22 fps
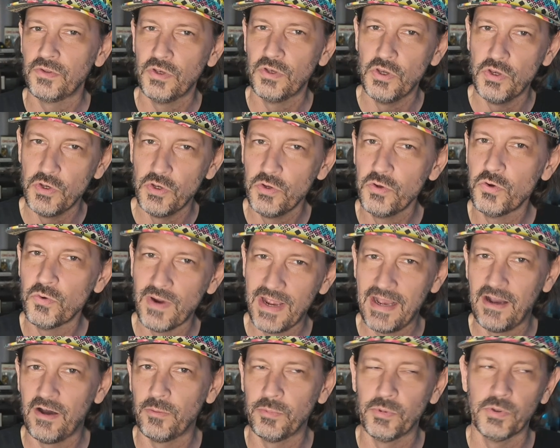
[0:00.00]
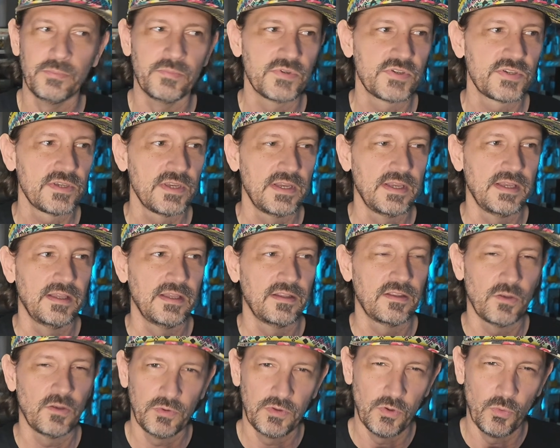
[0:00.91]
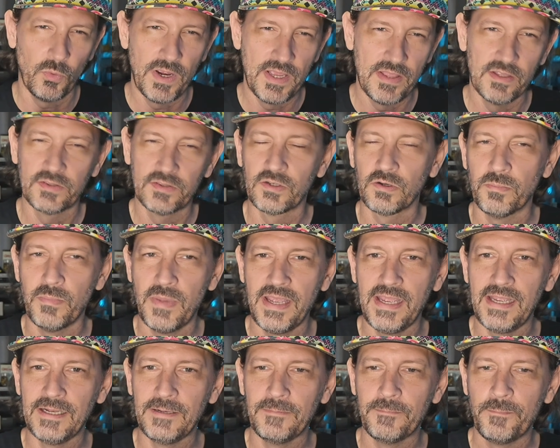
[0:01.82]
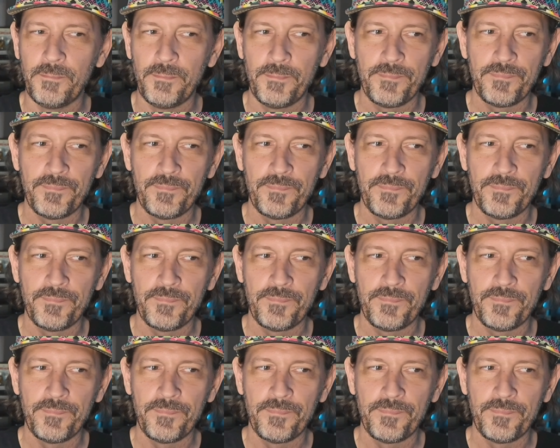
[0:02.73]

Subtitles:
new albums, the way that they're made,